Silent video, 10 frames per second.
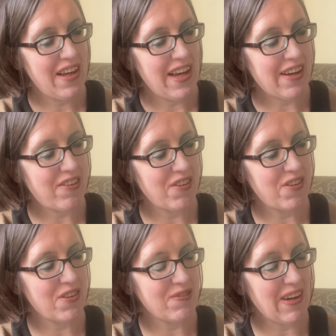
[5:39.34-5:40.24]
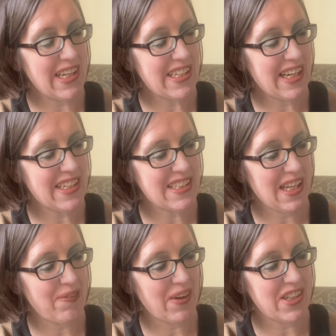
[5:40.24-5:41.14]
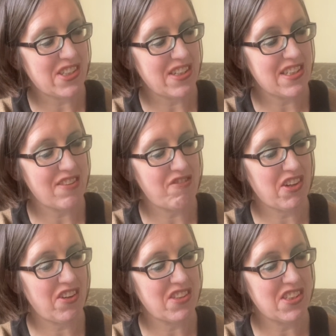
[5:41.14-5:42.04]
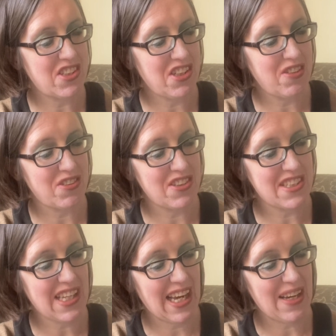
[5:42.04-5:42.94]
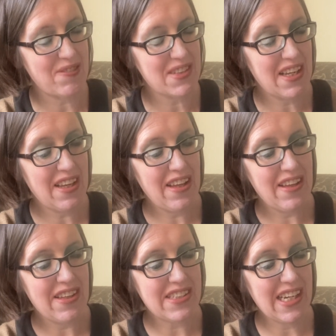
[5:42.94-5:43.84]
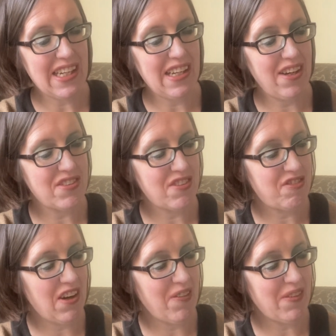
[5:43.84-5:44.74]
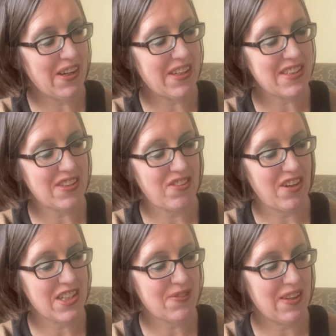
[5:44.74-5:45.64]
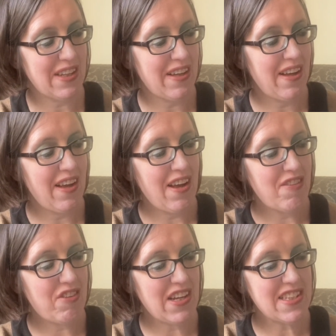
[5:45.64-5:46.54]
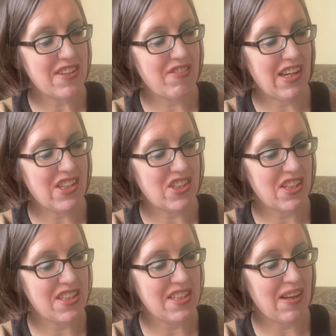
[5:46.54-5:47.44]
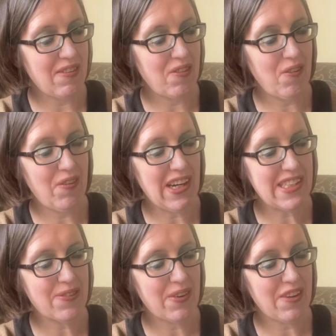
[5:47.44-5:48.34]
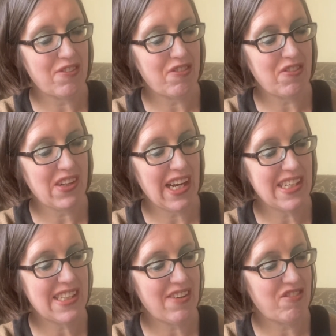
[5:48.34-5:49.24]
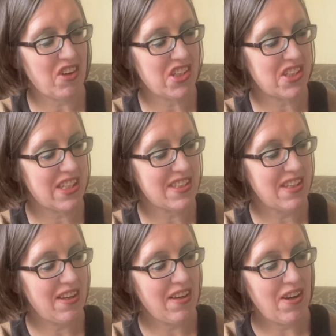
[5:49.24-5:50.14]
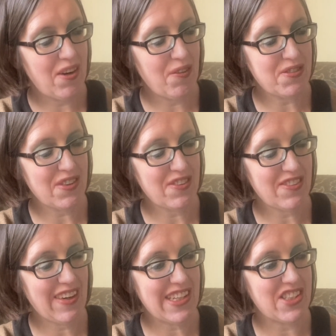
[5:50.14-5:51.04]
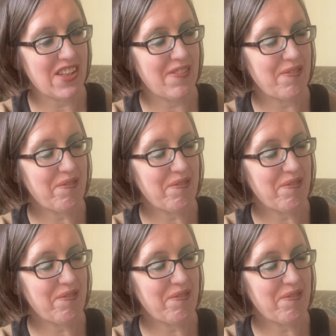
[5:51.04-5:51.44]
It chronicles May Day celebrations and forgotten children's games, the daily lives of farm workers and craftsmen, friends and relations, and all painted with the gaiety and freshness of observation.